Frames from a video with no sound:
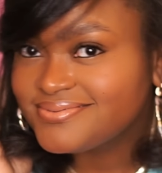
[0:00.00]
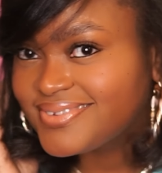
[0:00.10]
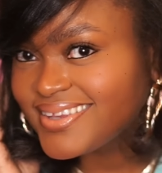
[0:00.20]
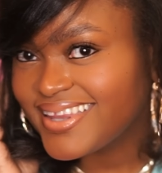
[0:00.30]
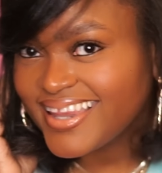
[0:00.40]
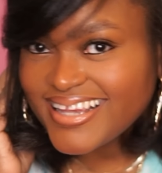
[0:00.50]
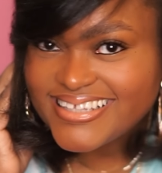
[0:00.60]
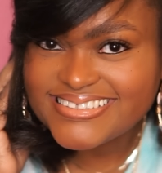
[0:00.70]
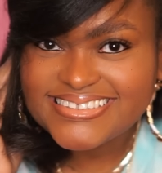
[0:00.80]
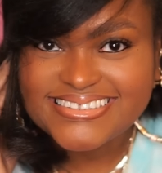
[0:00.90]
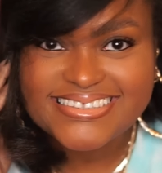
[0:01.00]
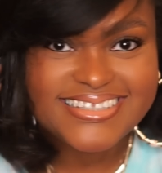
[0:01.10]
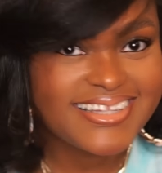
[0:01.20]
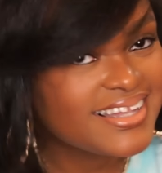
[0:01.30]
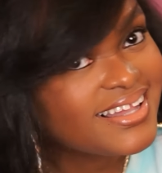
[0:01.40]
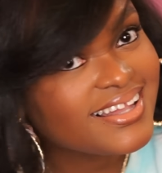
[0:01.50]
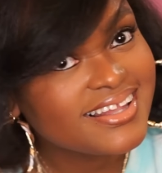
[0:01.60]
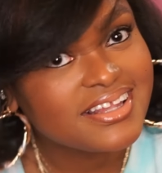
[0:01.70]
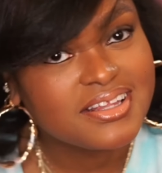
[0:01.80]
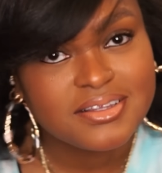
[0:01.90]
See, just a little fullness. I
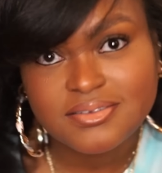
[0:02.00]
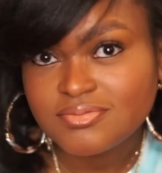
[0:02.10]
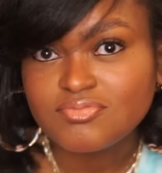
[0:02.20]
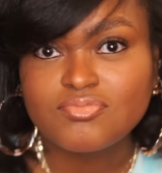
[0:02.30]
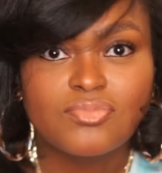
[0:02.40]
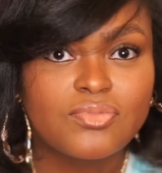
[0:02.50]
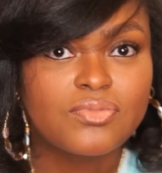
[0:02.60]
almost got my Justin